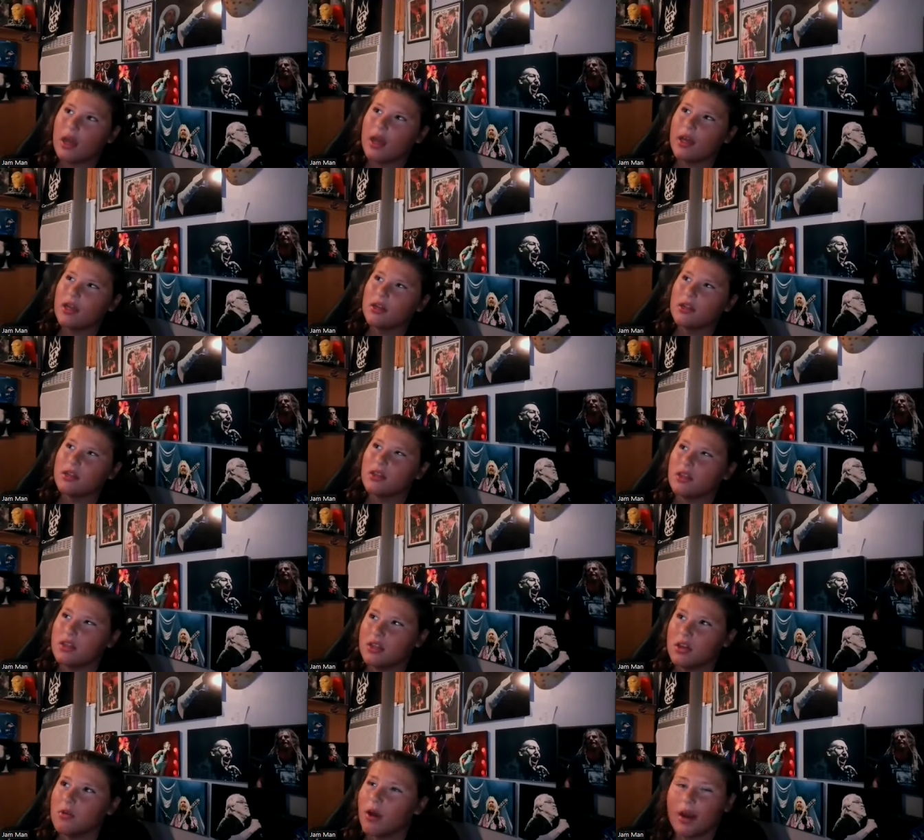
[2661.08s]
I
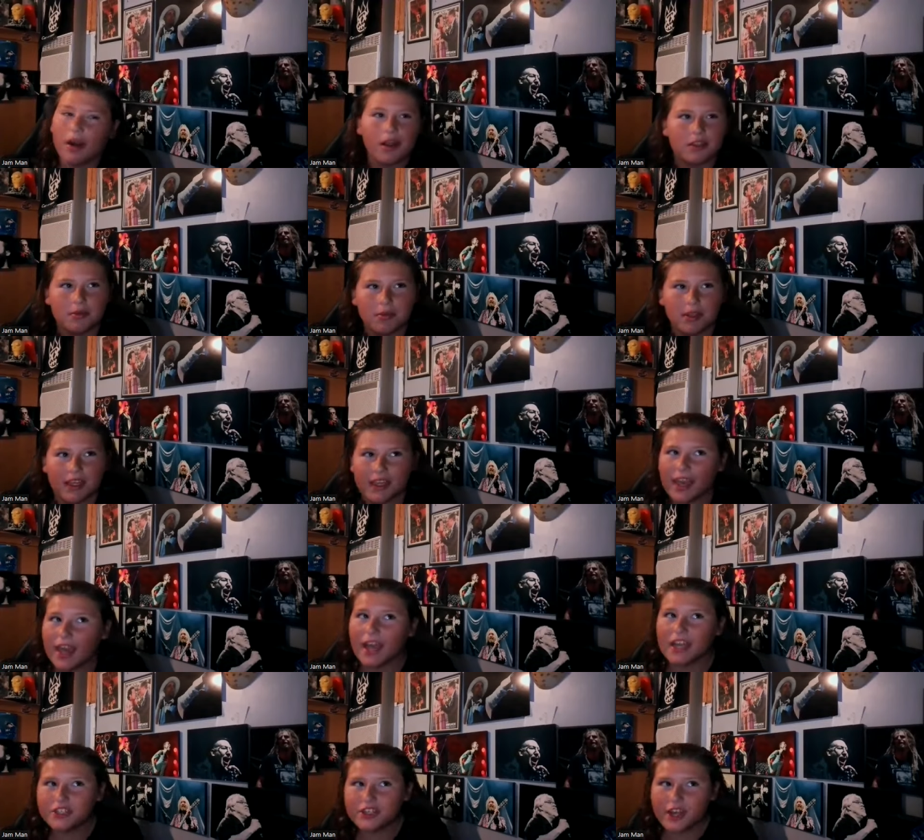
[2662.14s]
do you want it to be the
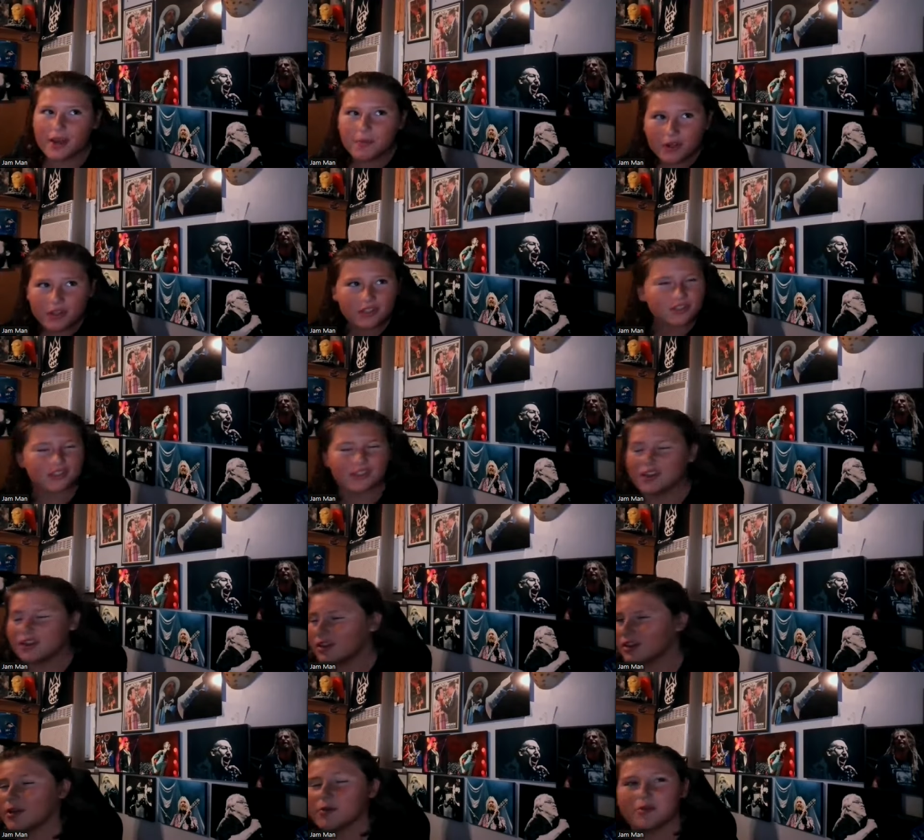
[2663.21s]
gas chambers?
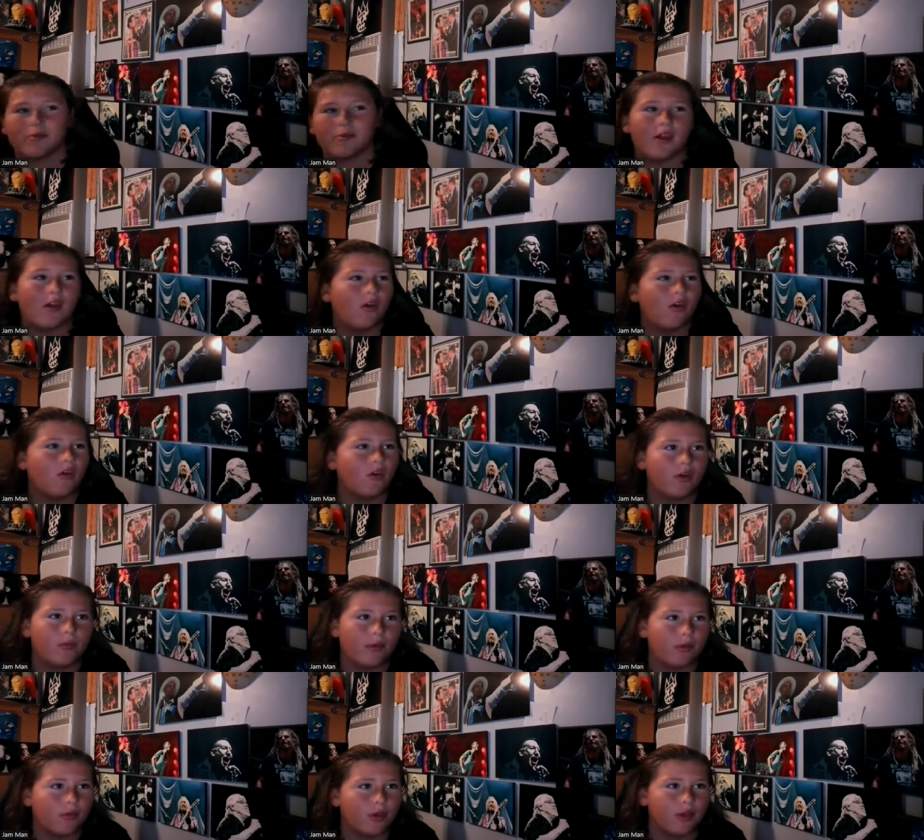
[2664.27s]
Uh, that would be a
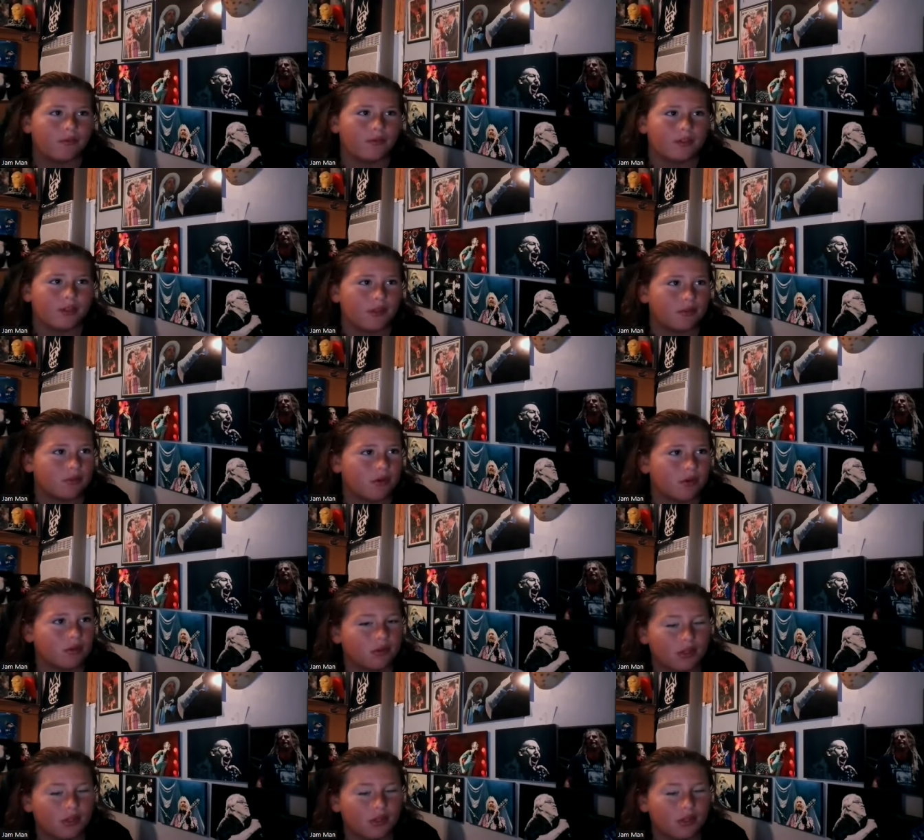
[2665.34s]
horrible way for death row.